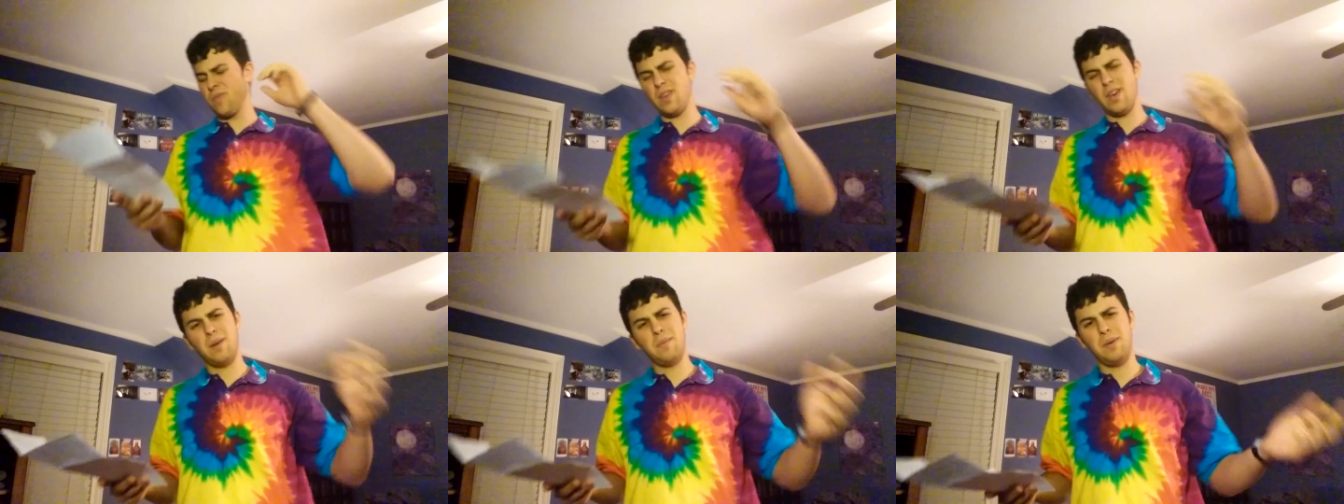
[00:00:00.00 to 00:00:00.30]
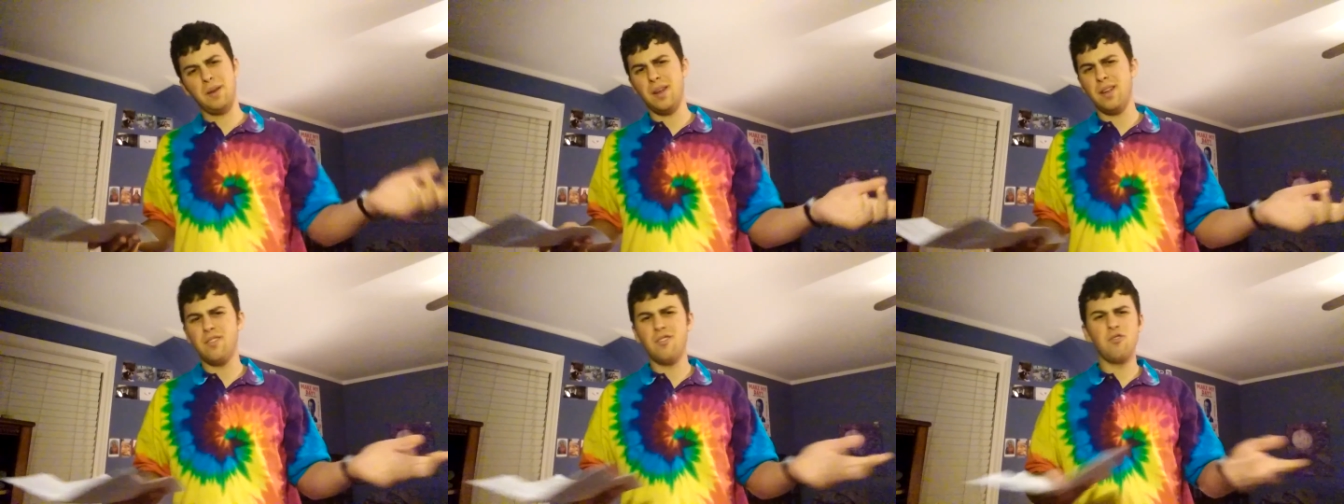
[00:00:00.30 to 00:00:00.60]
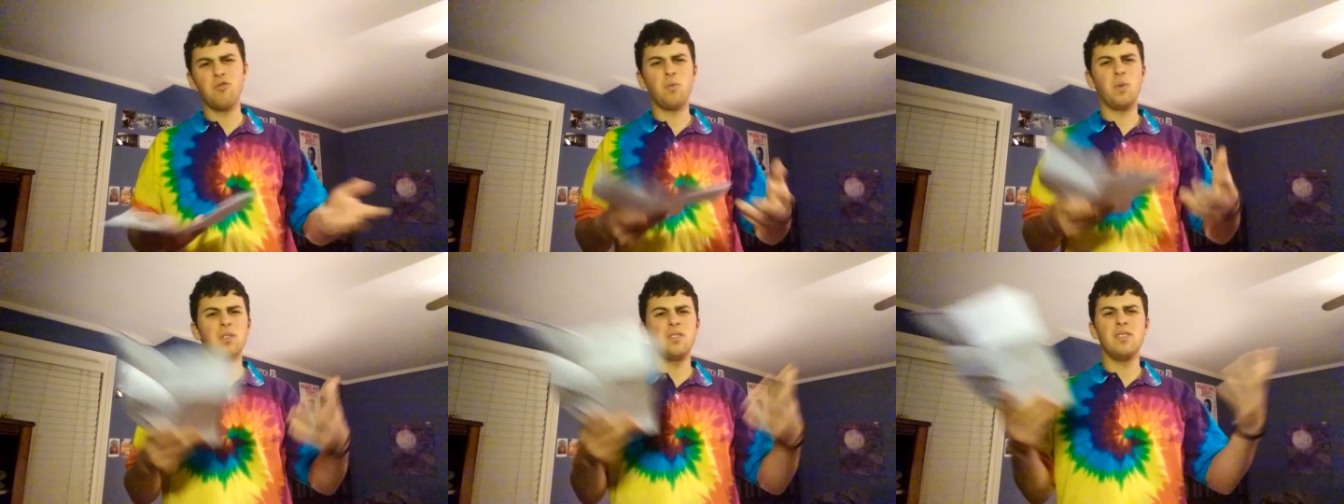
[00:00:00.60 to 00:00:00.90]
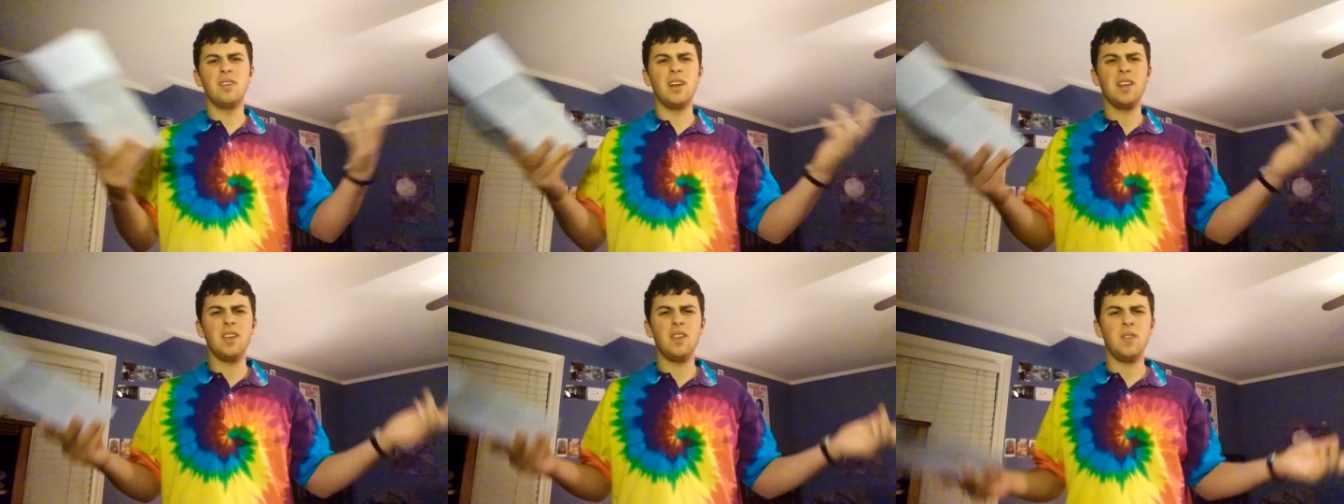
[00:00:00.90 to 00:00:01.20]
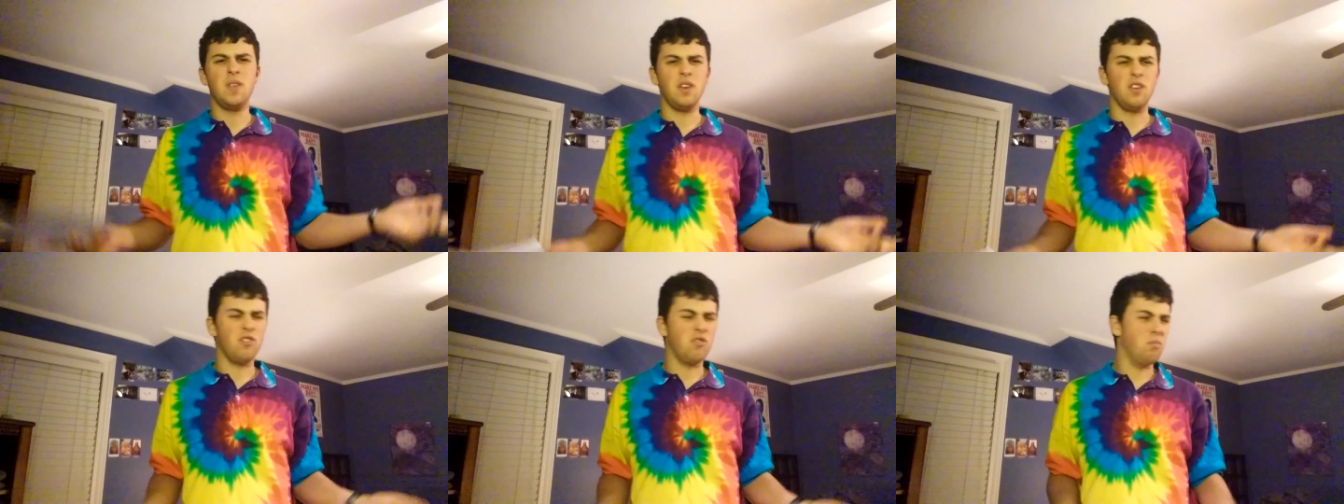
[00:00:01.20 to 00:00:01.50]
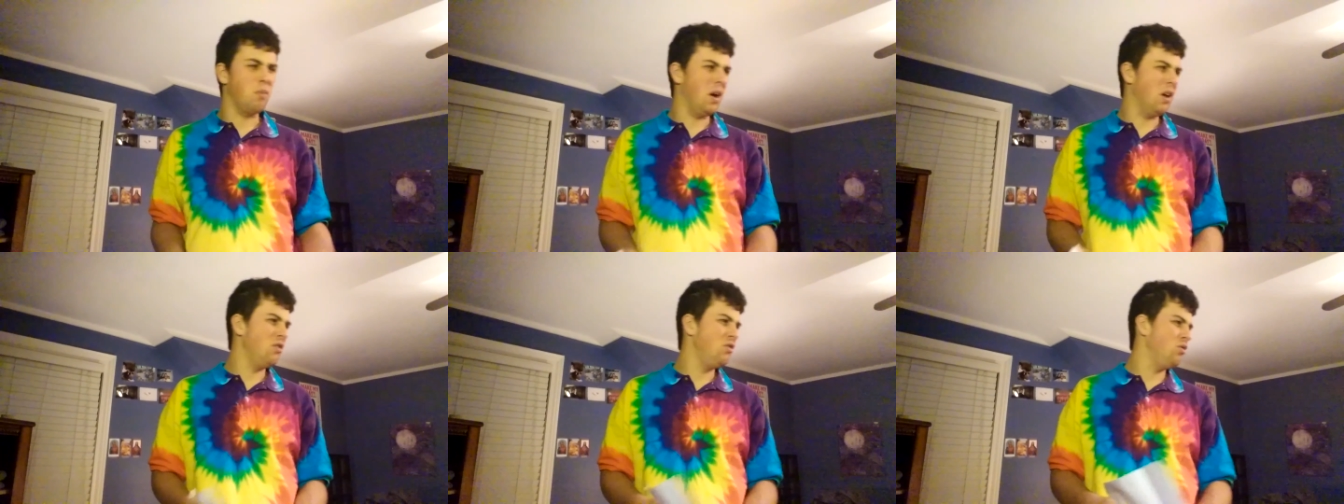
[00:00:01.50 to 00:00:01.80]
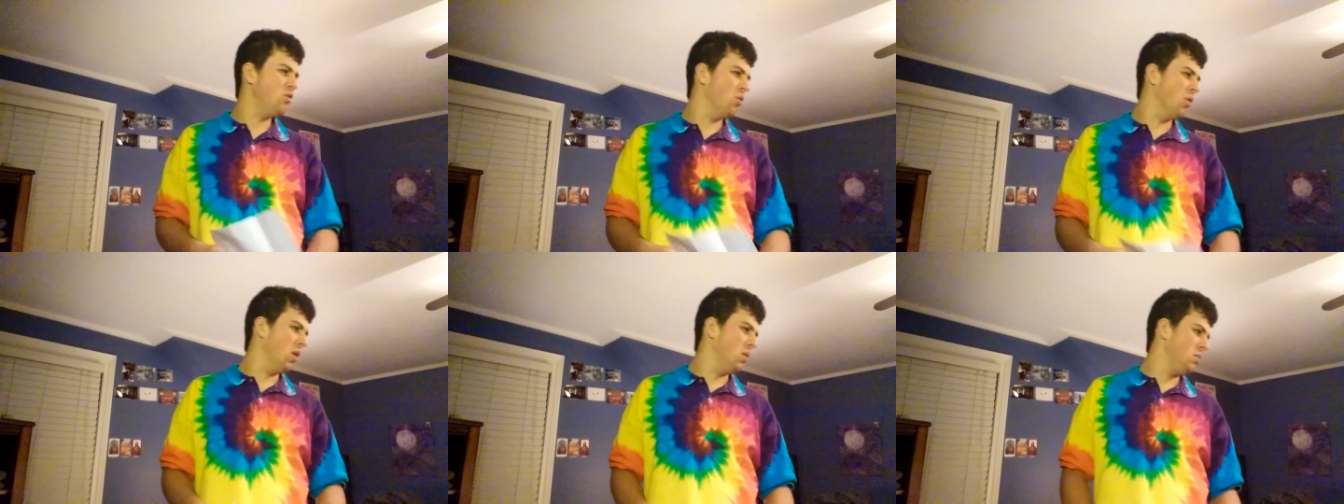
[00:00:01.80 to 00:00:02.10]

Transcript: I mean, it just wasn't anything special.